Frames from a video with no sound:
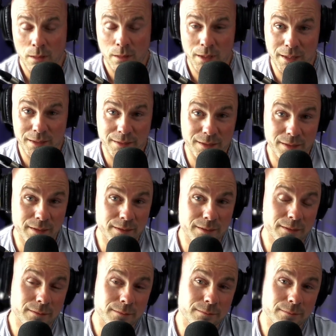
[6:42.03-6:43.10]
That's it.
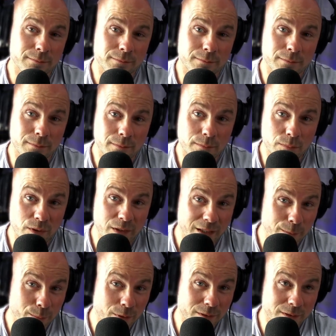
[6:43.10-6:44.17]

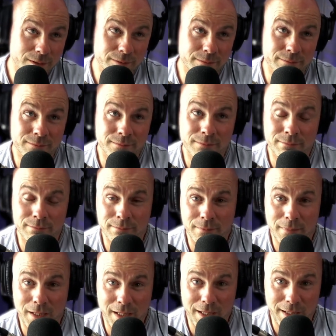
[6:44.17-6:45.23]
Deeper
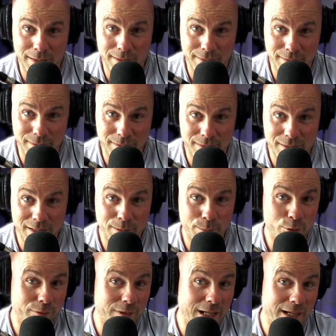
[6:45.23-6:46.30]
and
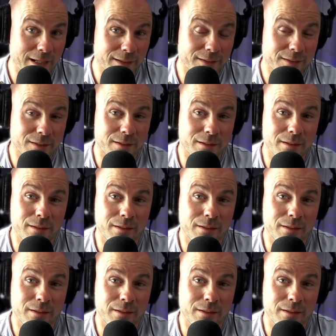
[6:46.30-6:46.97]
deeper relaxed.